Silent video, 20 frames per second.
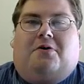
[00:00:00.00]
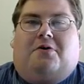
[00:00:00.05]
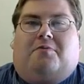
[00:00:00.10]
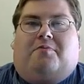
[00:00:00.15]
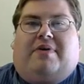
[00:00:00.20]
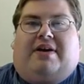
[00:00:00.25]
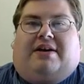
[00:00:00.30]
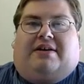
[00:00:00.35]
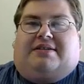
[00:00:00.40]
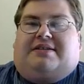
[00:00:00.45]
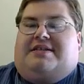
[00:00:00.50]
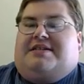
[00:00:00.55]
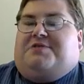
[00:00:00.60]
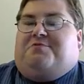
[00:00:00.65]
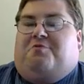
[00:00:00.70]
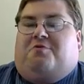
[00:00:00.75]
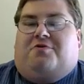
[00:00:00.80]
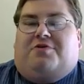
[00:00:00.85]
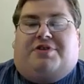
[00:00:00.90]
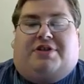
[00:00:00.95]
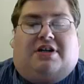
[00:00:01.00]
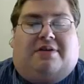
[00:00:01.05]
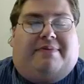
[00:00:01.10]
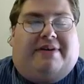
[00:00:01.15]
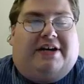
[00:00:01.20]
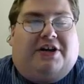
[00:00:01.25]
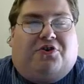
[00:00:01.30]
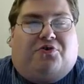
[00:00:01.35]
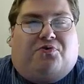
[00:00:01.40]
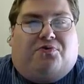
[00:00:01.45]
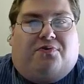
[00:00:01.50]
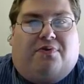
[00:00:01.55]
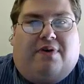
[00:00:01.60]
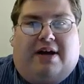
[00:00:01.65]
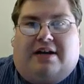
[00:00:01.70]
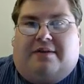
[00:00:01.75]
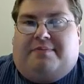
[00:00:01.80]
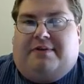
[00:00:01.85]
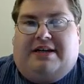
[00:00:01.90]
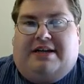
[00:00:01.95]
because this war is going to be
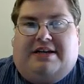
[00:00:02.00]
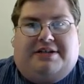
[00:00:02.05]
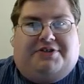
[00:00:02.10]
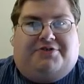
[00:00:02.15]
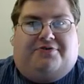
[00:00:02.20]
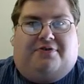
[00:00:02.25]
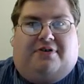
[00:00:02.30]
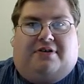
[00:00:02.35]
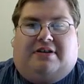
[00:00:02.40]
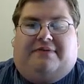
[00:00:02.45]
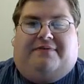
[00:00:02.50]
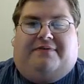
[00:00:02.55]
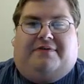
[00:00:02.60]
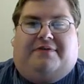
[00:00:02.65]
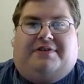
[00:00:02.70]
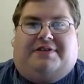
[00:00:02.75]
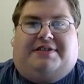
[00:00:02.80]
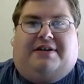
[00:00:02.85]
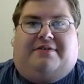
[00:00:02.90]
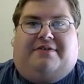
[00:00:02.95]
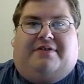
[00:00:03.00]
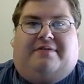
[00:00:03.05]
incredibly destructive for the South.